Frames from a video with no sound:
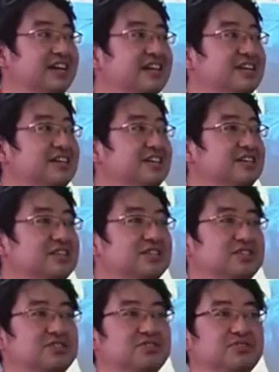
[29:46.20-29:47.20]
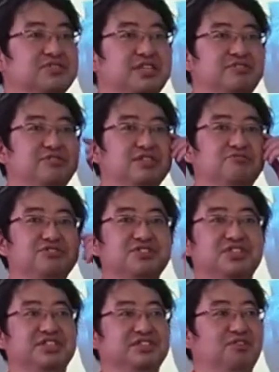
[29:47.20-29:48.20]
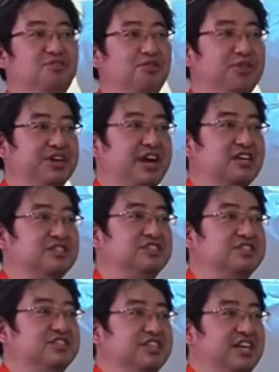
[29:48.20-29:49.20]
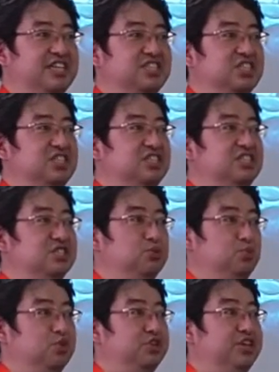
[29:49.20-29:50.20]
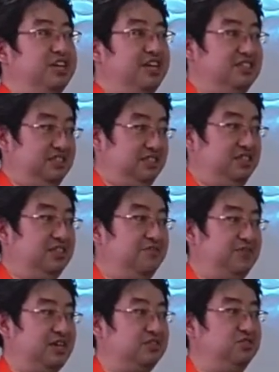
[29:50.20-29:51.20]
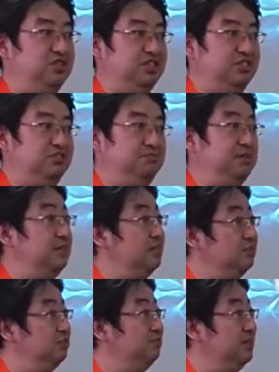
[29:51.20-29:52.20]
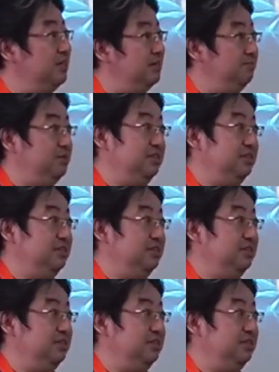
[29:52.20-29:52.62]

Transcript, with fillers: So they recruited all the younger engineers, working engineers the factory to be, to be a uh, military.